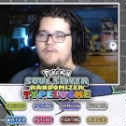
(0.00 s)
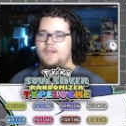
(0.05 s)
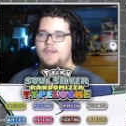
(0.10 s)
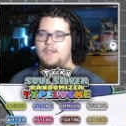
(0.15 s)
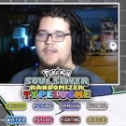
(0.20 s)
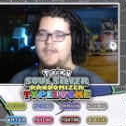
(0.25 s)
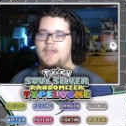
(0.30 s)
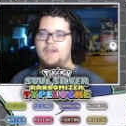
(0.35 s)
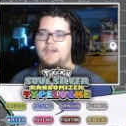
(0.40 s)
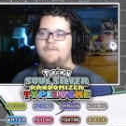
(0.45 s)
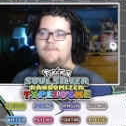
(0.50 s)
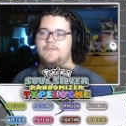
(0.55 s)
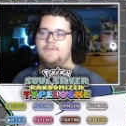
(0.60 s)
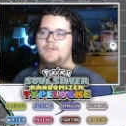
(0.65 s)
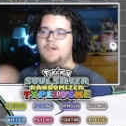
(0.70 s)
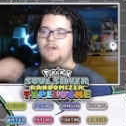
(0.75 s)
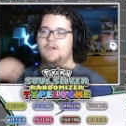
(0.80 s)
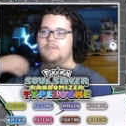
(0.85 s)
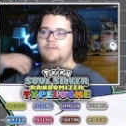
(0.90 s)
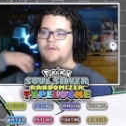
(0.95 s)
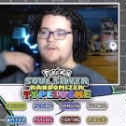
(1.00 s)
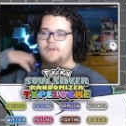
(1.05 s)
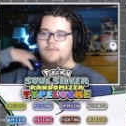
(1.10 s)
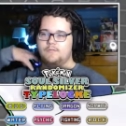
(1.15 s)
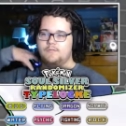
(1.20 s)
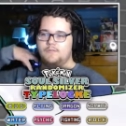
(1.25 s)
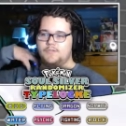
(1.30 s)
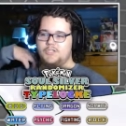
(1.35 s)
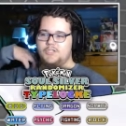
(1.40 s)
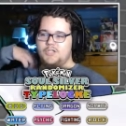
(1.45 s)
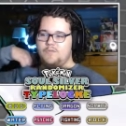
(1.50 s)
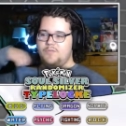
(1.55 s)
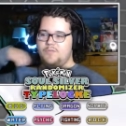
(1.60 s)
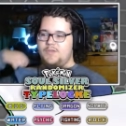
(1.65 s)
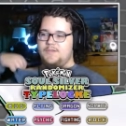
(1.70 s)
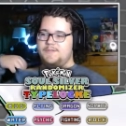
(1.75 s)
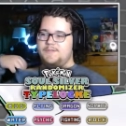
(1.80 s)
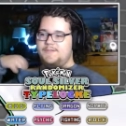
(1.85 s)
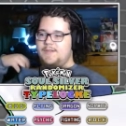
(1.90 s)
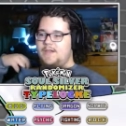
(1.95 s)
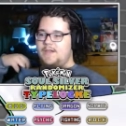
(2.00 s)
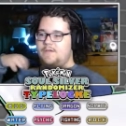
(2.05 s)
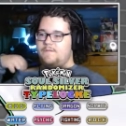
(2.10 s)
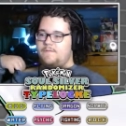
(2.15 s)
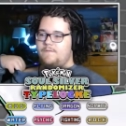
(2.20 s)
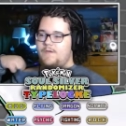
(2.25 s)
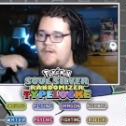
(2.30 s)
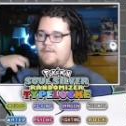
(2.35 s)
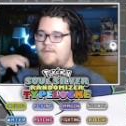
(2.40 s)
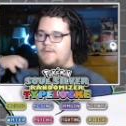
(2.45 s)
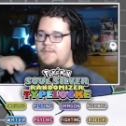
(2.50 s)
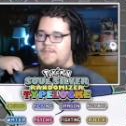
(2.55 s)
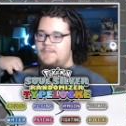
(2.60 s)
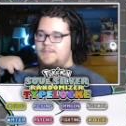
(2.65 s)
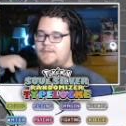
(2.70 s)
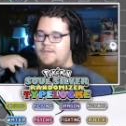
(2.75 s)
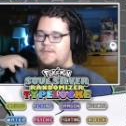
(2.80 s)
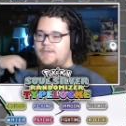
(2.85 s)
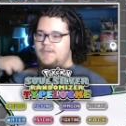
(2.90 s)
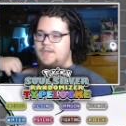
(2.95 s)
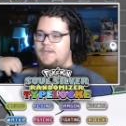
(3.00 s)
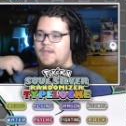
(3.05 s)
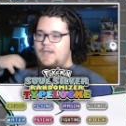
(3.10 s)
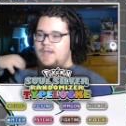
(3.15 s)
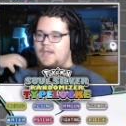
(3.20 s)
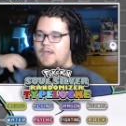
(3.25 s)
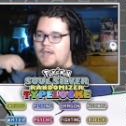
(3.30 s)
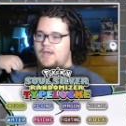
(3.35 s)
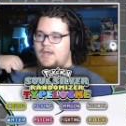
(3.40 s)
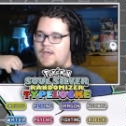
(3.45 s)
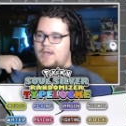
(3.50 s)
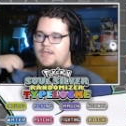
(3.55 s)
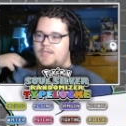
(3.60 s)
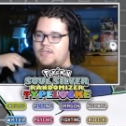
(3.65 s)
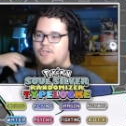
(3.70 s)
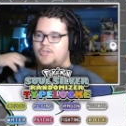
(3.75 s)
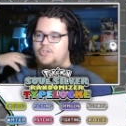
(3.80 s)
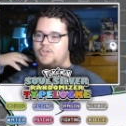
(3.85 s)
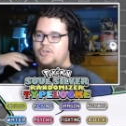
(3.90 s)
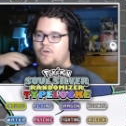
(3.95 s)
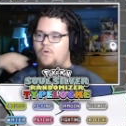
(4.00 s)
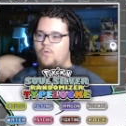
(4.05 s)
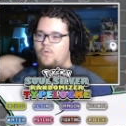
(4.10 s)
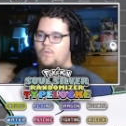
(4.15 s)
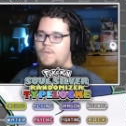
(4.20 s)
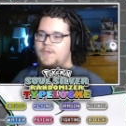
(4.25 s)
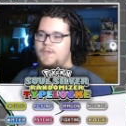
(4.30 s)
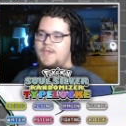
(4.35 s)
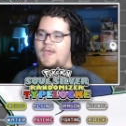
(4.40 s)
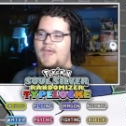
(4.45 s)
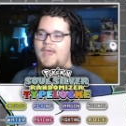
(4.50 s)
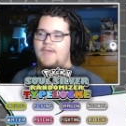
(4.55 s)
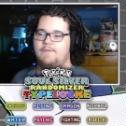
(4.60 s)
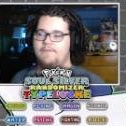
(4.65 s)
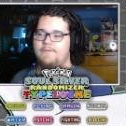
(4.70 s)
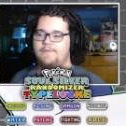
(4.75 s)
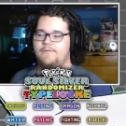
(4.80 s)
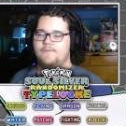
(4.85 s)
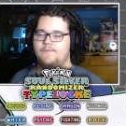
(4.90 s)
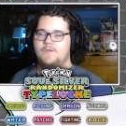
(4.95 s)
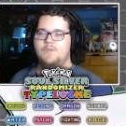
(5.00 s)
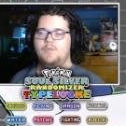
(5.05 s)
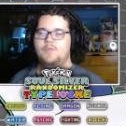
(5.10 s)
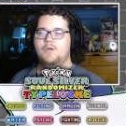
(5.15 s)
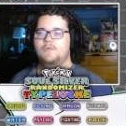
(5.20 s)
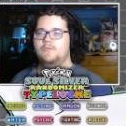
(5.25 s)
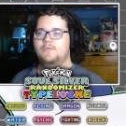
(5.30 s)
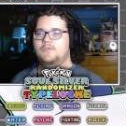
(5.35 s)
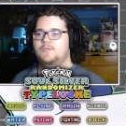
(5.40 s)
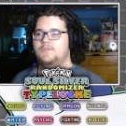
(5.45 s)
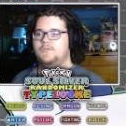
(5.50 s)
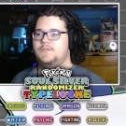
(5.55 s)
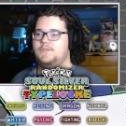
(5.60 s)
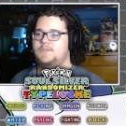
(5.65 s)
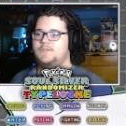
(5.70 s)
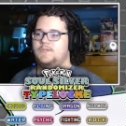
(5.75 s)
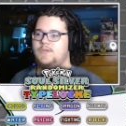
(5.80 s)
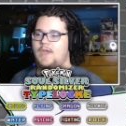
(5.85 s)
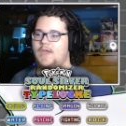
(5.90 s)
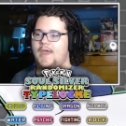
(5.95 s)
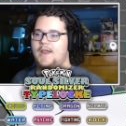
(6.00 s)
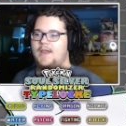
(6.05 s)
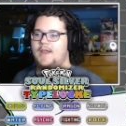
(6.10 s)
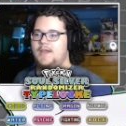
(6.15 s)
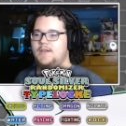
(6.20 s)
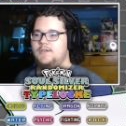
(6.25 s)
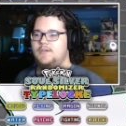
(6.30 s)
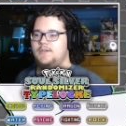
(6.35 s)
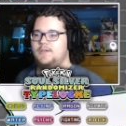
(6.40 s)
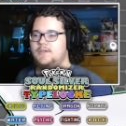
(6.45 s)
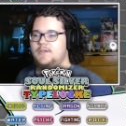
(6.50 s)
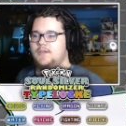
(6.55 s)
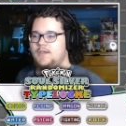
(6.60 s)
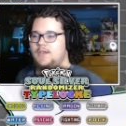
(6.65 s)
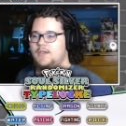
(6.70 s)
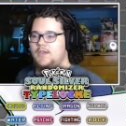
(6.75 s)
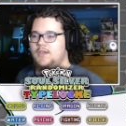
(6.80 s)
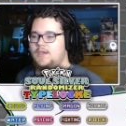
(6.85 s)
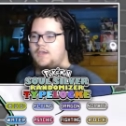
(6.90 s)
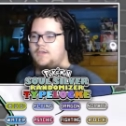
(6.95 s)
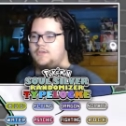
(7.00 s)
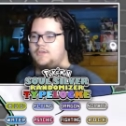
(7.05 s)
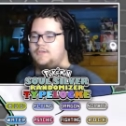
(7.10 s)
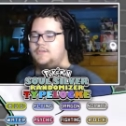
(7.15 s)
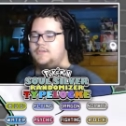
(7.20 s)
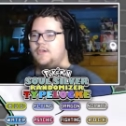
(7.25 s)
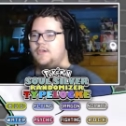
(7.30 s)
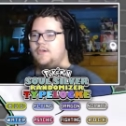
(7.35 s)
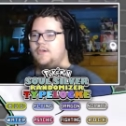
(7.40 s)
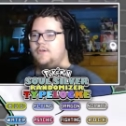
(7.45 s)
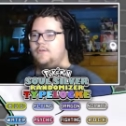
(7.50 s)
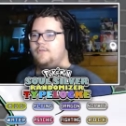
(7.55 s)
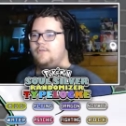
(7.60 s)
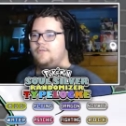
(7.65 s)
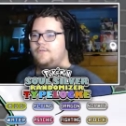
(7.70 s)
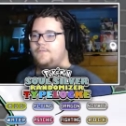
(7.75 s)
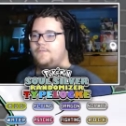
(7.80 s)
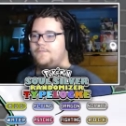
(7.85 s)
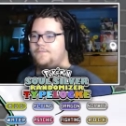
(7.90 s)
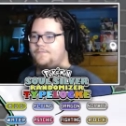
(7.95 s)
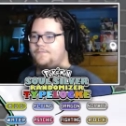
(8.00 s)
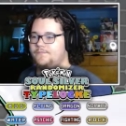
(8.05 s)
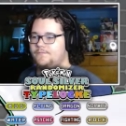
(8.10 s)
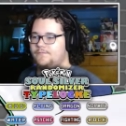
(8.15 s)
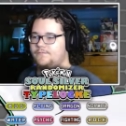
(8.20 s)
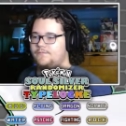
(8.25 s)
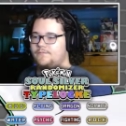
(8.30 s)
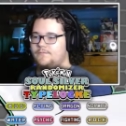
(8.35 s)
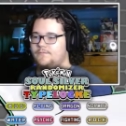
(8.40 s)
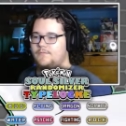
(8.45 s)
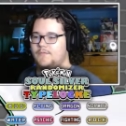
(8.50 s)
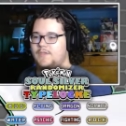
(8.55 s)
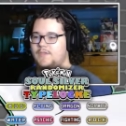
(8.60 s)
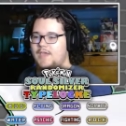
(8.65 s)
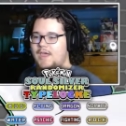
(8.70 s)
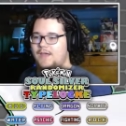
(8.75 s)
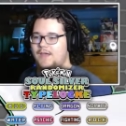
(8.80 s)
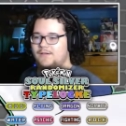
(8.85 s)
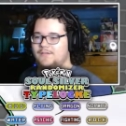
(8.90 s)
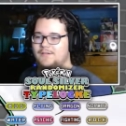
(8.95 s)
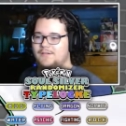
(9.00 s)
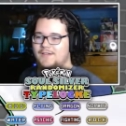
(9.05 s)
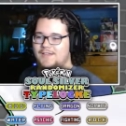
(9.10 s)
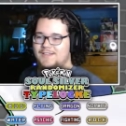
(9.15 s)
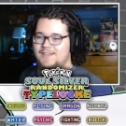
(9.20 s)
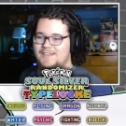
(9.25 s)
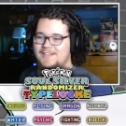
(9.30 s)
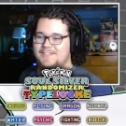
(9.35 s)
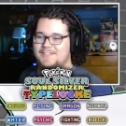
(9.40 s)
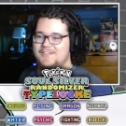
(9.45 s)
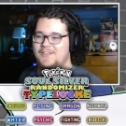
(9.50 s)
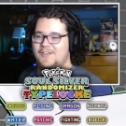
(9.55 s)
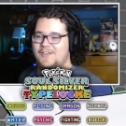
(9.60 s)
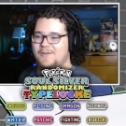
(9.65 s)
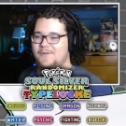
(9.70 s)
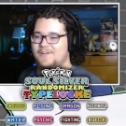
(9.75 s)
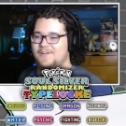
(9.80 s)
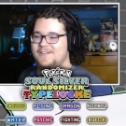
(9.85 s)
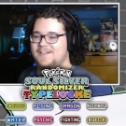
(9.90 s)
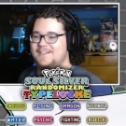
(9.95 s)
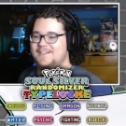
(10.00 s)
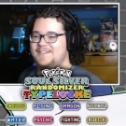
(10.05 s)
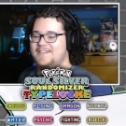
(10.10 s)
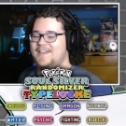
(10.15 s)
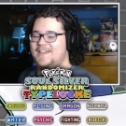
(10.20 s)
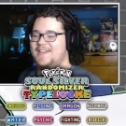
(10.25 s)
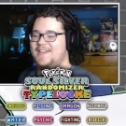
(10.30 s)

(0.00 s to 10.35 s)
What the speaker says: any of the other champions that I've fought recently, he should only have 3 potions at hand. So, yeah, that's all I wanted to say.